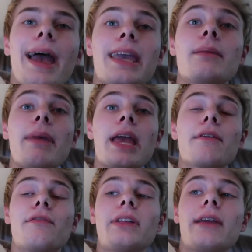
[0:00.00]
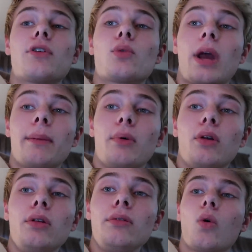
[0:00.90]
I can make a flavored Red
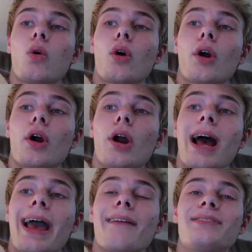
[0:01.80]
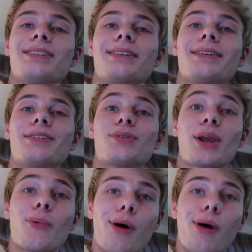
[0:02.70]
Bull or I have to drink